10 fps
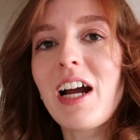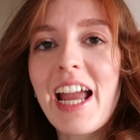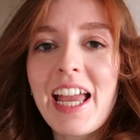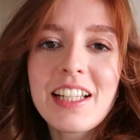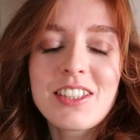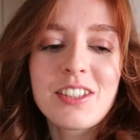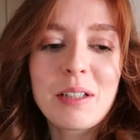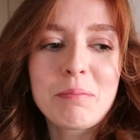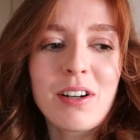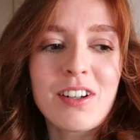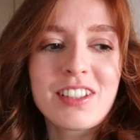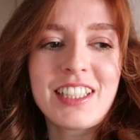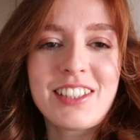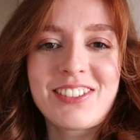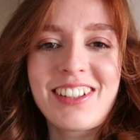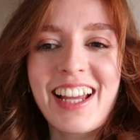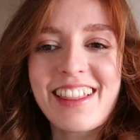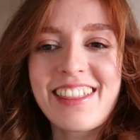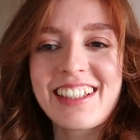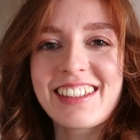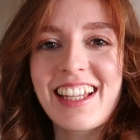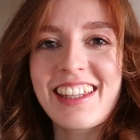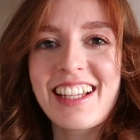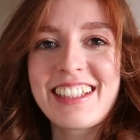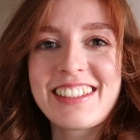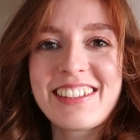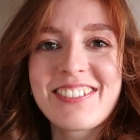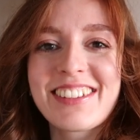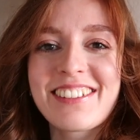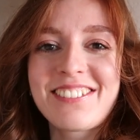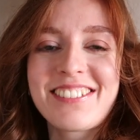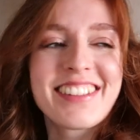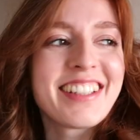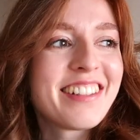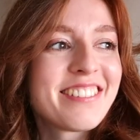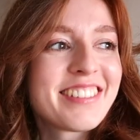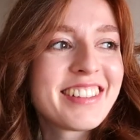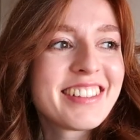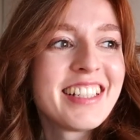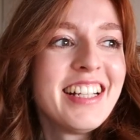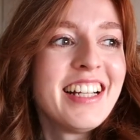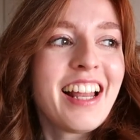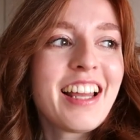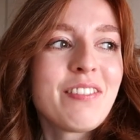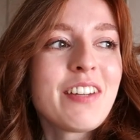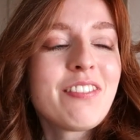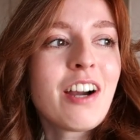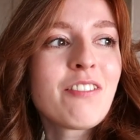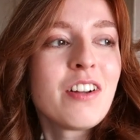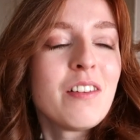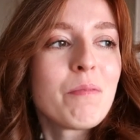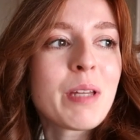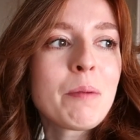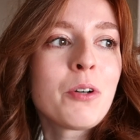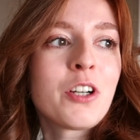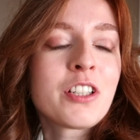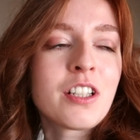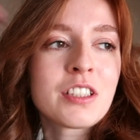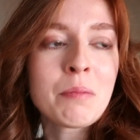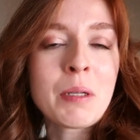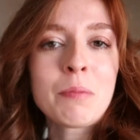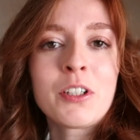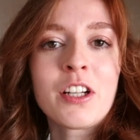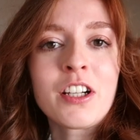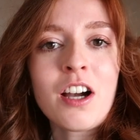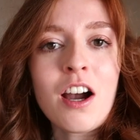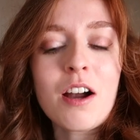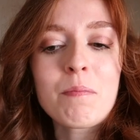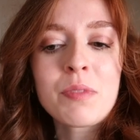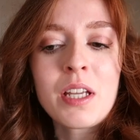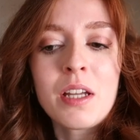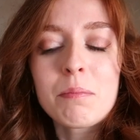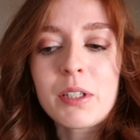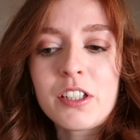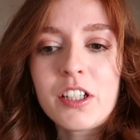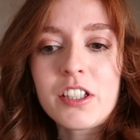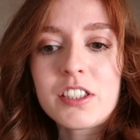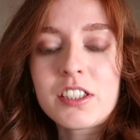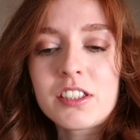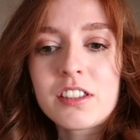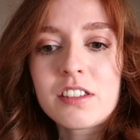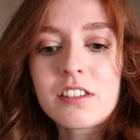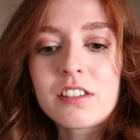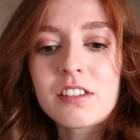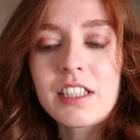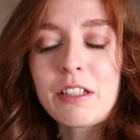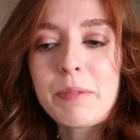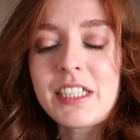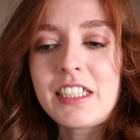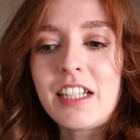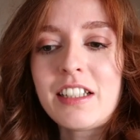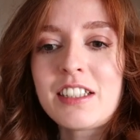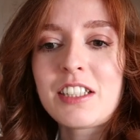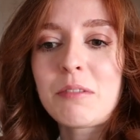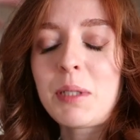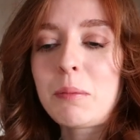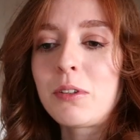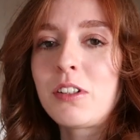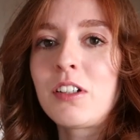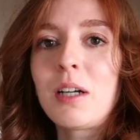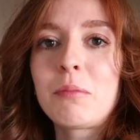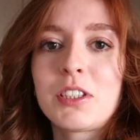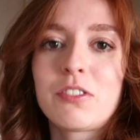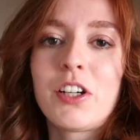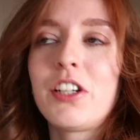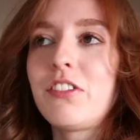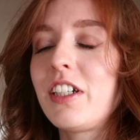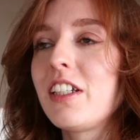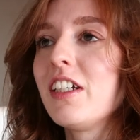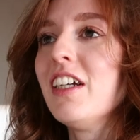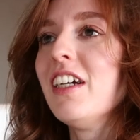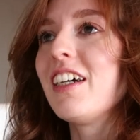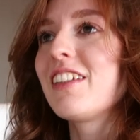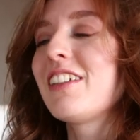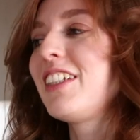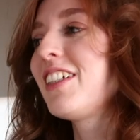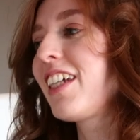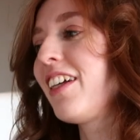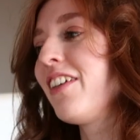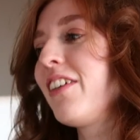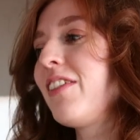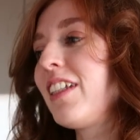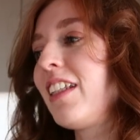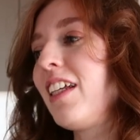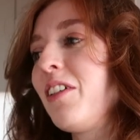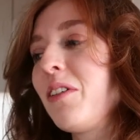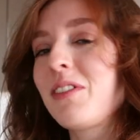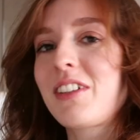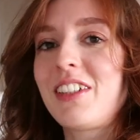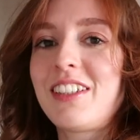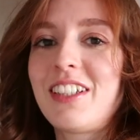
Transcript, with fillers: I hate doing parties or like things like this just because I feel nervous. And like people have, people couldn't, some people couldn't come because they were busy and then some people couldn't come because of COVID and I just get nervous that then no one's gonna